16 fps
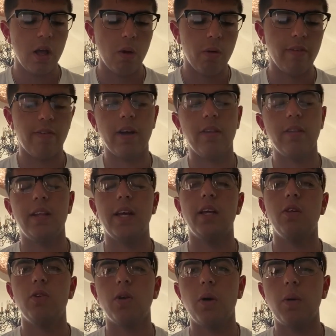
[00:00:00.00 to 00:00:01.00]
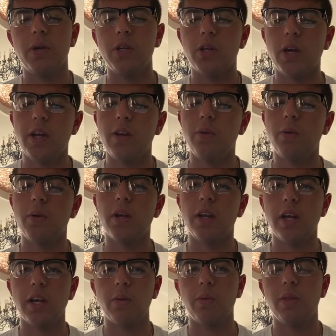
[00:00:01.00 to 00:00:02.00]
we found that you should always try to
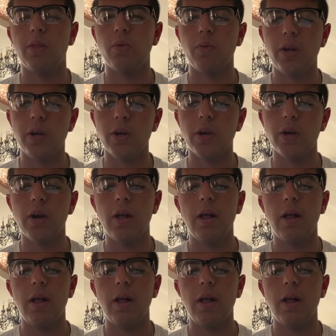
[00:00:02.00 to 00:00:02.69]
connect with the reader,